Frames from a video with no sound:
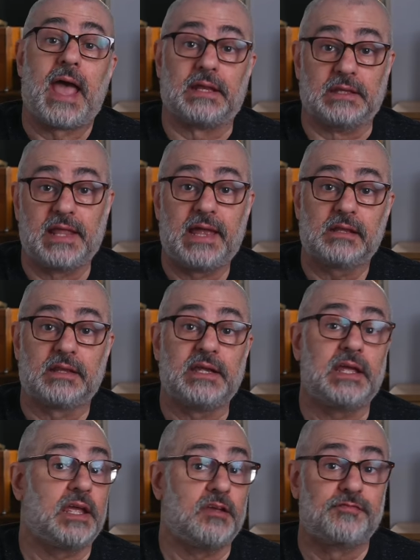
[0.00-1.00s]
and
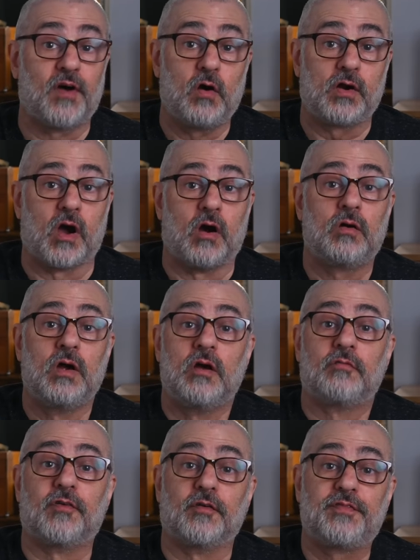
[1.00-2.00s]
lately, Evoto,
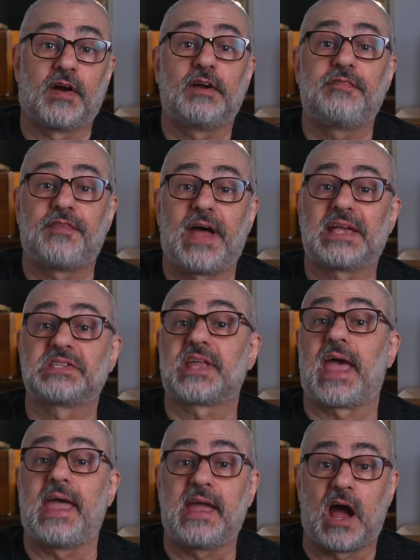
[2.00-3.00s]
for very
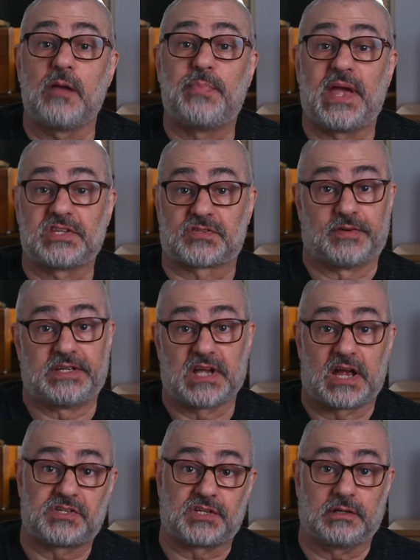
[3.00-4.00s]
fast AI-based
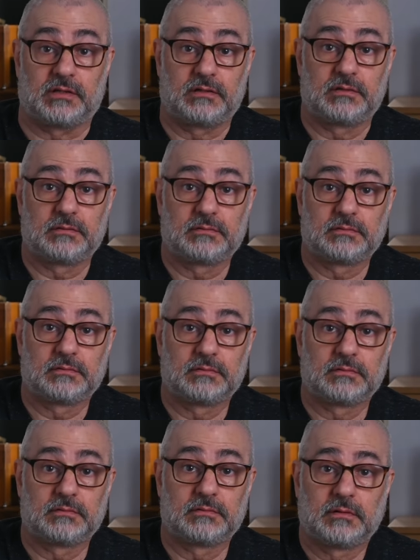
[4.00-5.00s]
retouching.
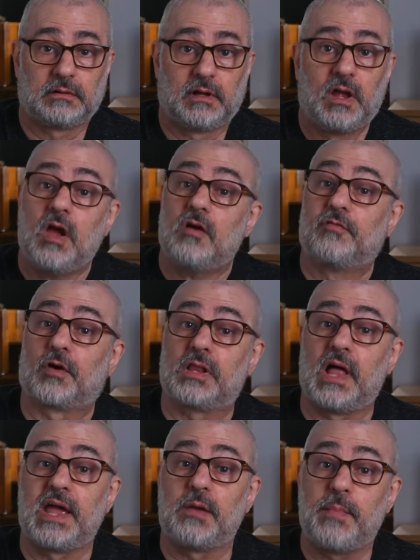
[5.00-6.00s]
For
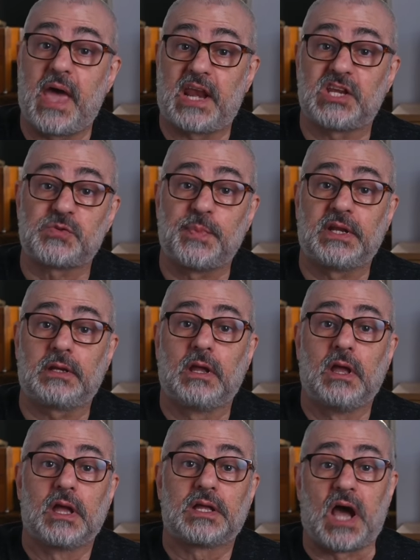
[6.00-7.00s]
client
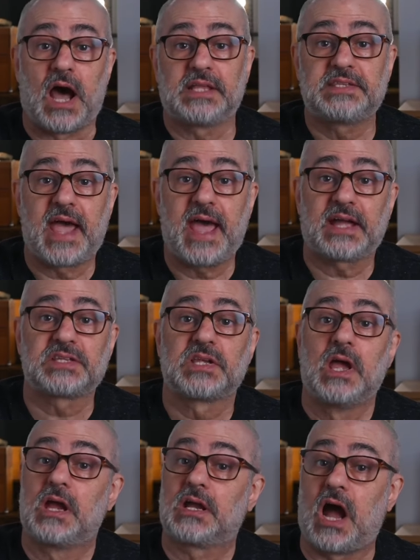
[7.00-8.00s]
management,
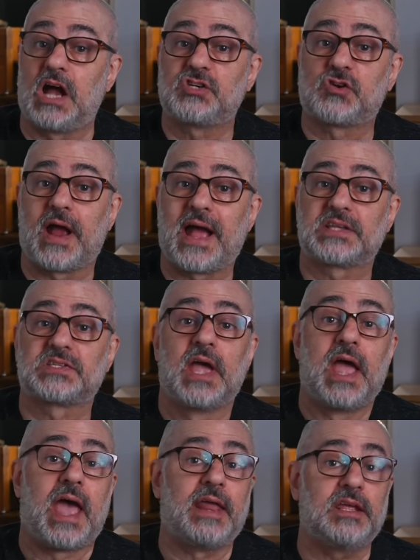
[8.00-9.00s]
contacts, contracts,
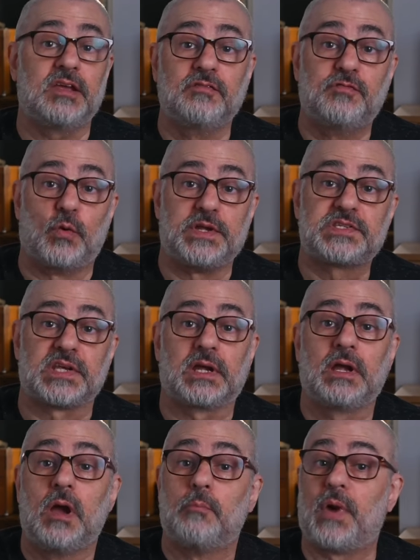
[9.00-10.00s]
and
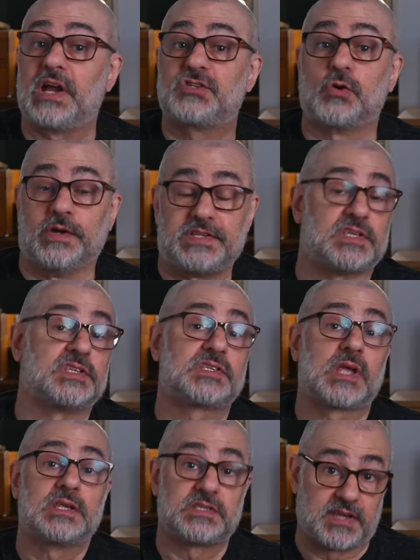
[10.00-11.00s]
invoicing, my choice is
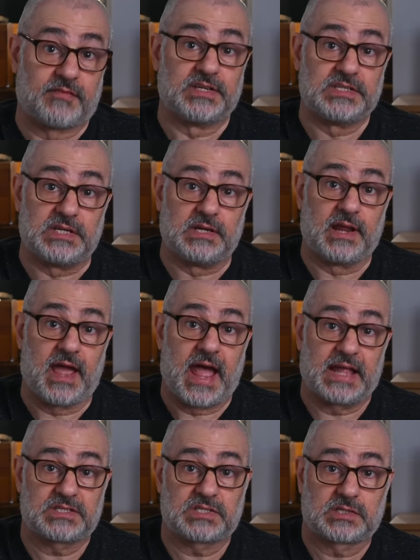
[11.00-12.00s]
17
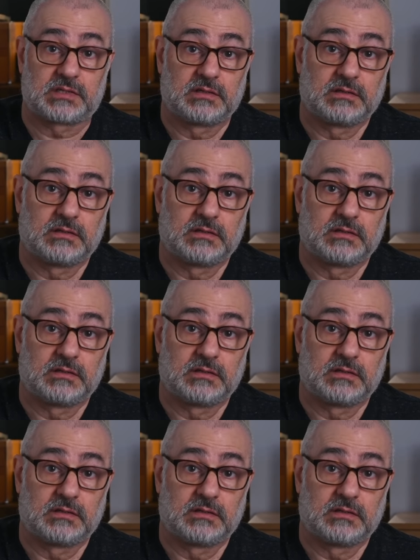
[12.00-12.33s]
hats.